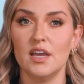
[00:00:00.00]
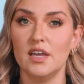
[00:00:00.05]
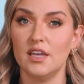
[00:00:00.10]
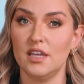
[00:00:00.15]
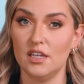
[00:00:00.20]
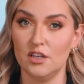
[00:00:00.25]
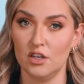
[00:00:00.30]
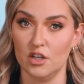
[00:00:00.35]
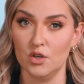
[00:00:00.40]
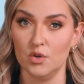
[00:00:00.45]

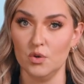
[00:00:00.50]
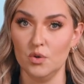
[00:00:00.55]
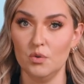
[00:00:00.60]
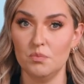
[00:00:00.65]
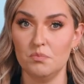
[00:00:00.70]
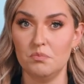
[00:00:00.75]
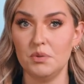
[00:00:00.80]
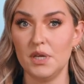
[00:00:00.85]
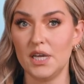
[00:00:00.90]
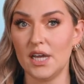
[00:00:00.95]
He knew
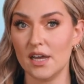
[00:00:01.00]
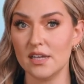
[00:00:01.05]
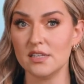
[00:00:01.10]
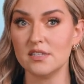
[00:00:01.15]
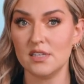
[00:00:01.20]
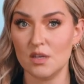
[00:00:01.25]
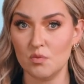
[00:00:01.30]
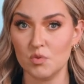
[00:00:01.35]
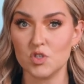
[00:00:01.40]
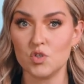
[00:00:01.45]

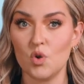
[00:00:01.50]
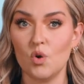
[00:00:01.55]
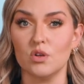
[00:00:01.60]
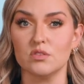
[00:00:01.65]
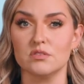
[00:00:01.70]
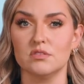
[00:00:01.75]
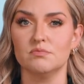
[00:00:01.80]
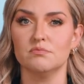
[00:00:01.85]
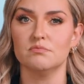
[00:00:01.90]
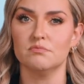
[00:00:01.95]
because he was
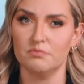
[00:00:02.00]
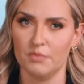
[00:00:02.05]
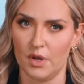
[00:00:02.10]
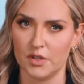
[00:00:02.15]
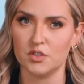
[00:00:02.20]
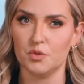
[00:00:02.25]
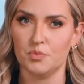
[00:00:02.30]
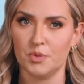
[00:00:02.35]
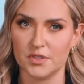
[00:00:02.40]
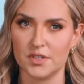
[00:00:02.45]
told
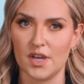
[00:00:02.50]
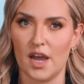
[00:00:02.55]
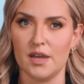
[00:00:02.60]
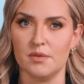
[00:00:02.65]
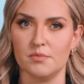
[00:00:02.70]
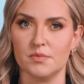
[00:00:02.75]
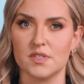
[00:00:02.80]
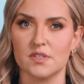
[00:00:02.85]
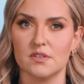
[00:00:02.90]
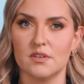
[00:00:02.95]
multiple
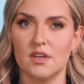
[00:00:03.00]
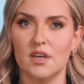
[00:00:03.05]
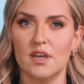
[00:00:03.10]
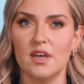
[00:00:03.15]
times.